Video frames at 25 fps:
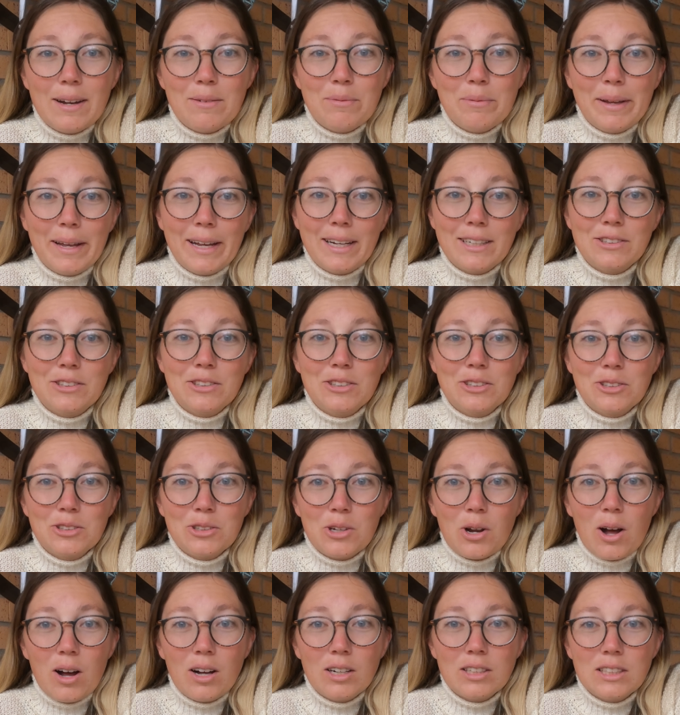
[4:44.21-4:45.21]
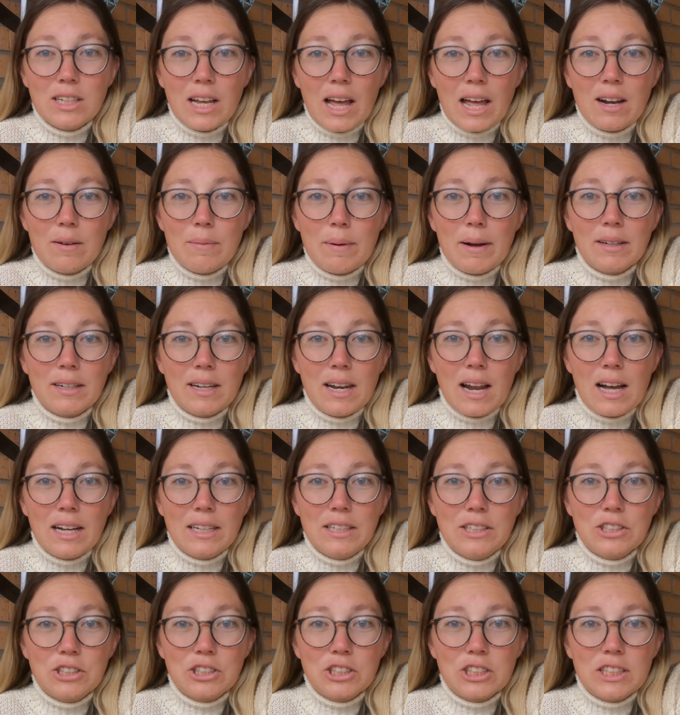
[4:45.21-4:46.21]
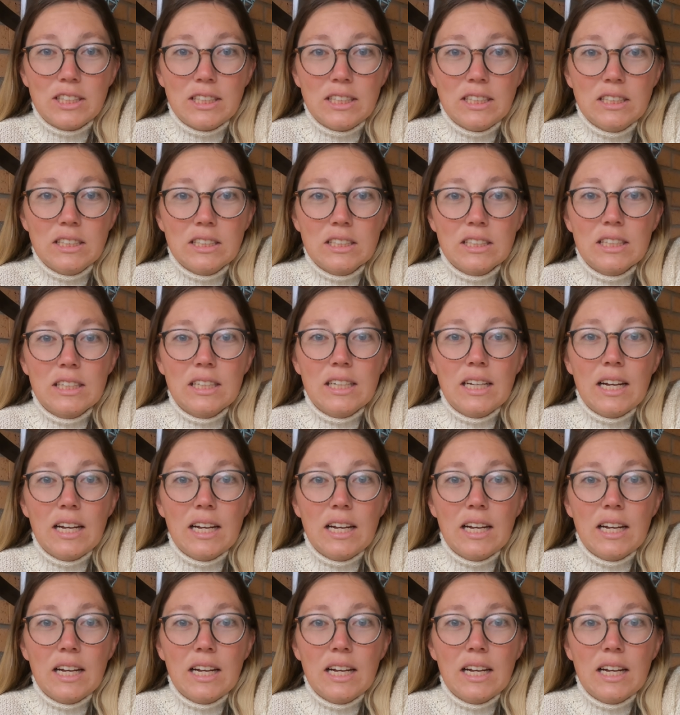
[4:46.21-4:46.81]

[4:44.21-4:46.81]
and we had to start at about nine degrees.